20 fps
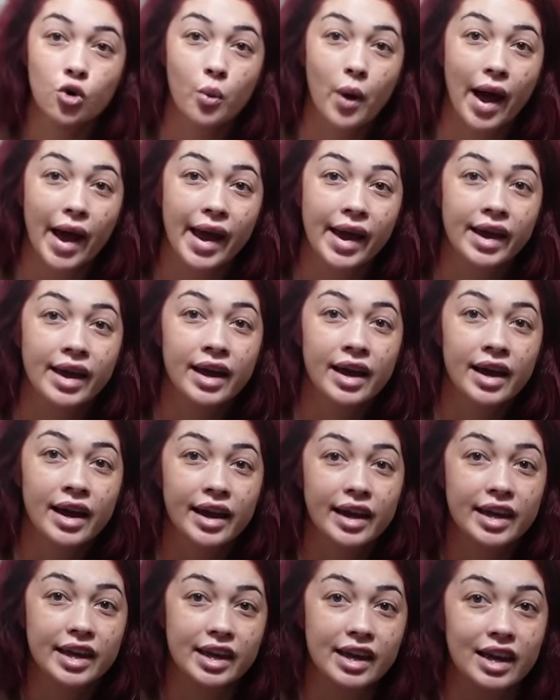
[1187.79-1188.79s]
why
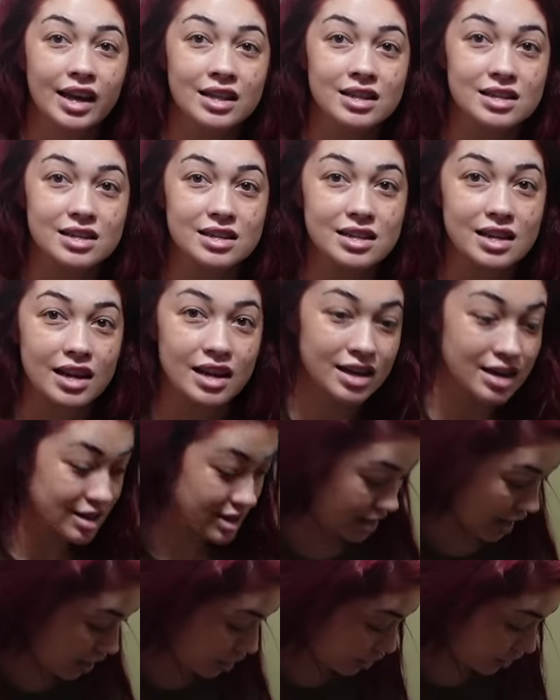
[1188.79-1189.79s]
he
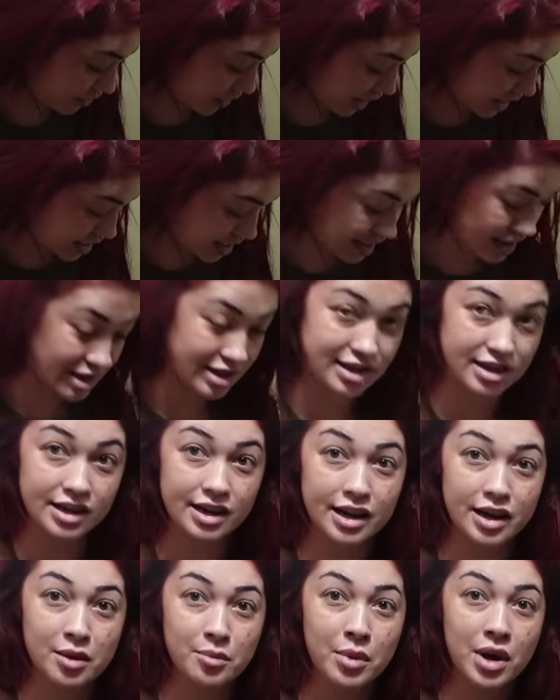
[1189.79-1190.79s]
insists. I don't know if you guys could see
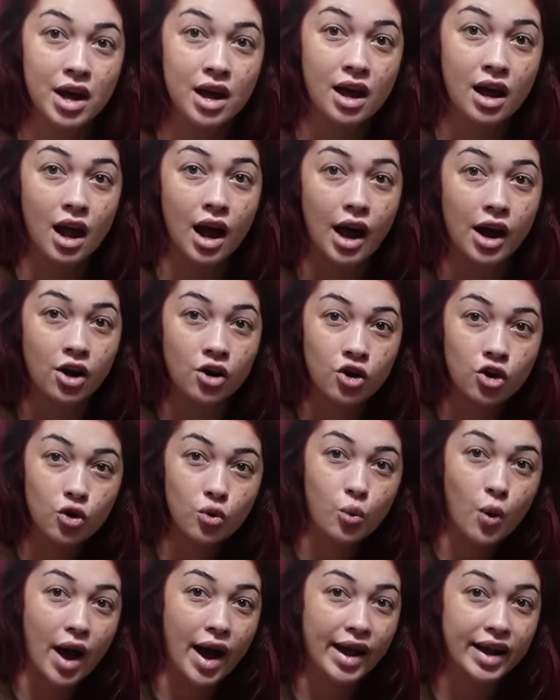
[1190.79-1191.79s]
him. I don't know
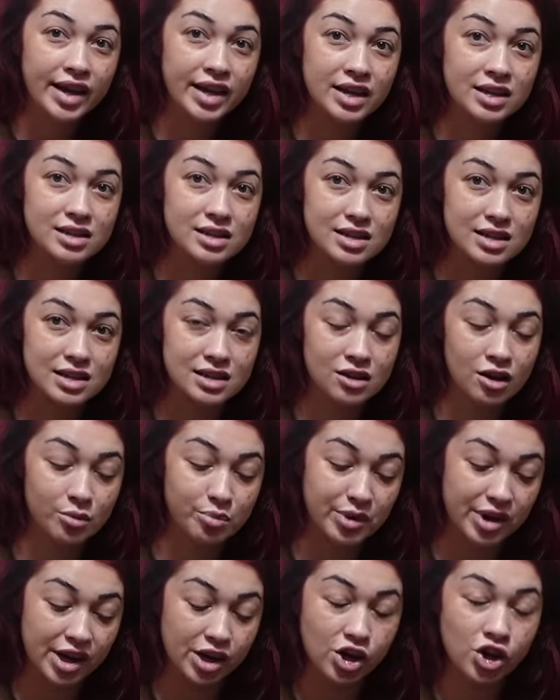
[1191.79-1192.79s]
why he insists on
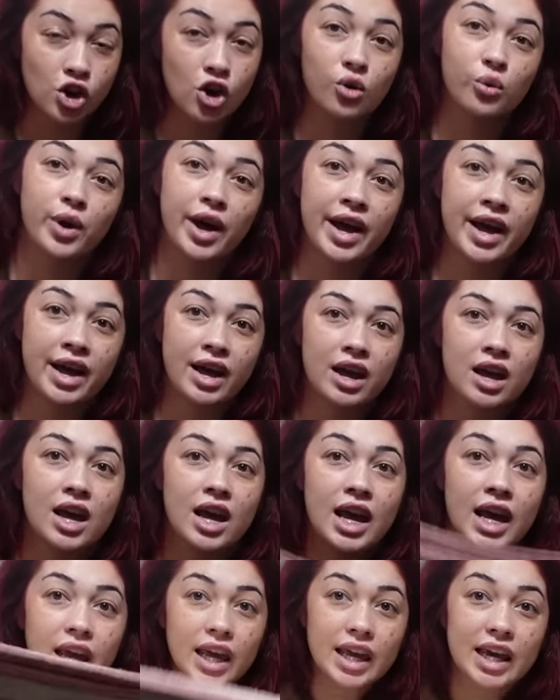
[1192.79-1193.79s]
being, you know what?
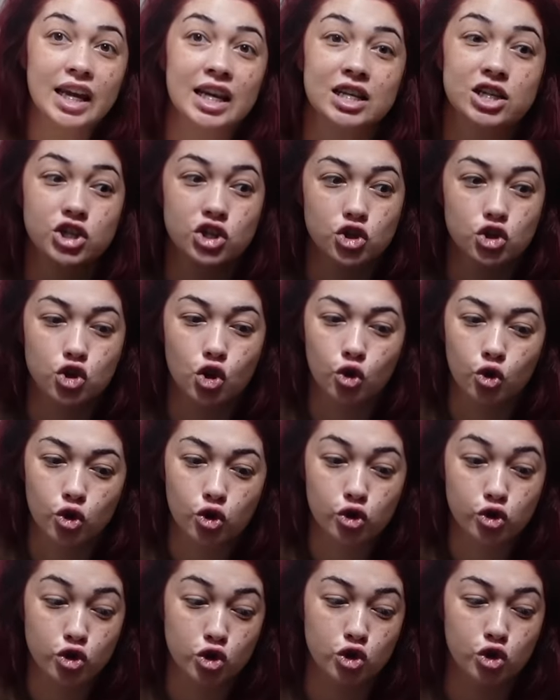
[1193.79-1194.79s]
He's so
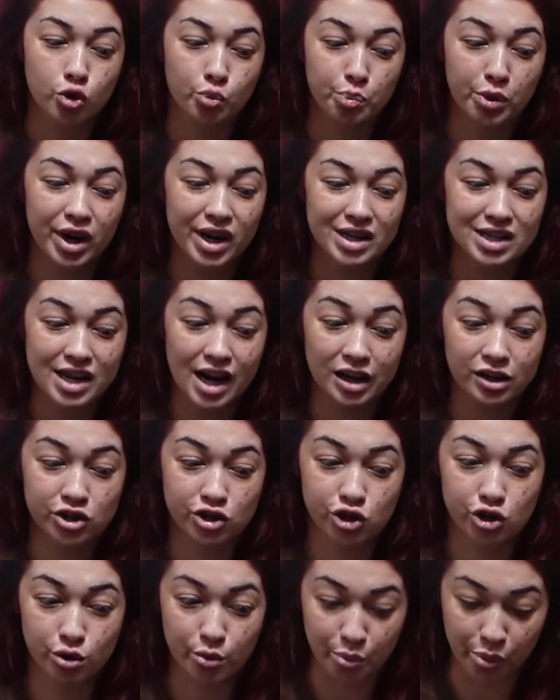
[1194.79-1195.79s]
super
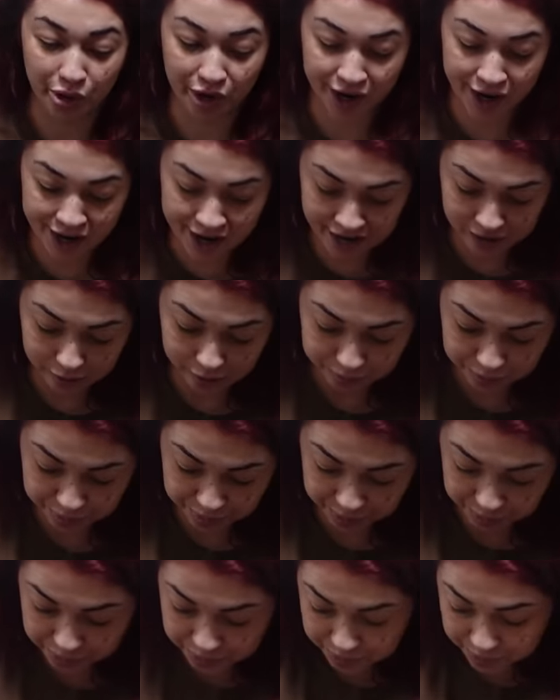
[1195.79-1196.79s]
attached to Britt.
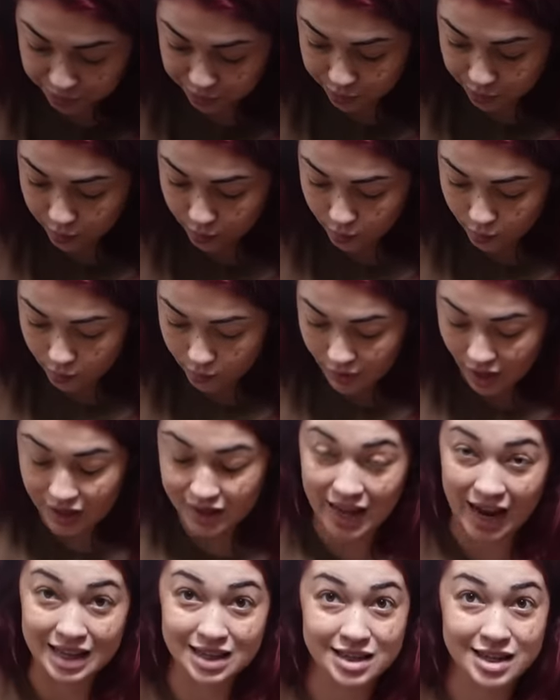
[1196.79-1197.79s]

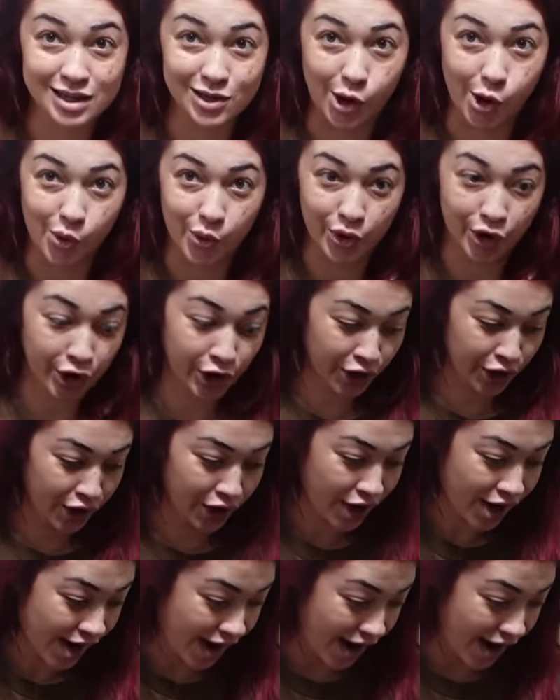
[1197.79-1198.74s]
That's his owner.